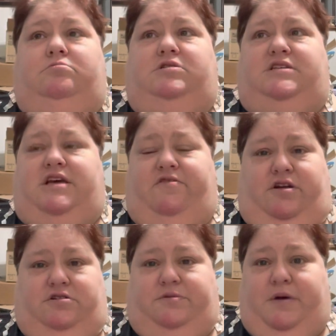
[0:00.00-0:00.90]
7
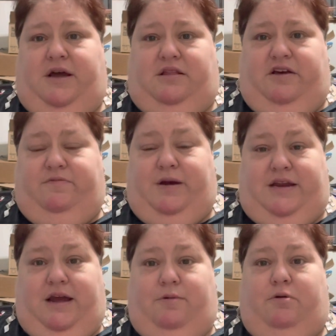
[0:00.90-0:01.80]
years of my life, my
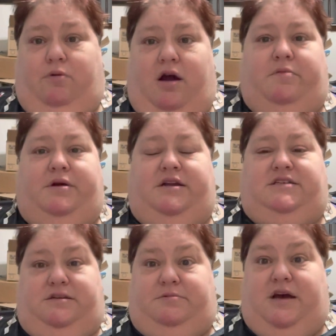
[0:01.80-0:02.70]
dad would rock me to
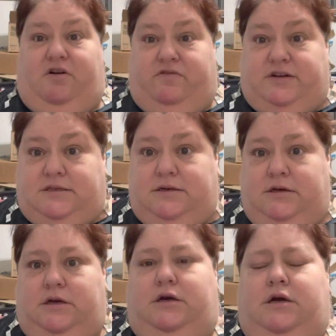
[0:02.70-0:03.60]
sleep to Elvis.
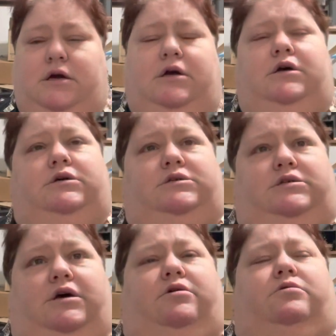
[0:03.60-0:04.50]

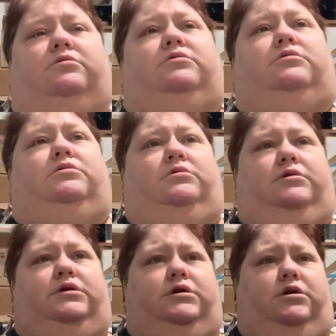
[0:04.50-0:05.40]
So,
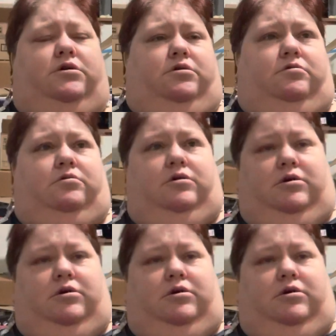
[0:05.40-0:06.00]
you know,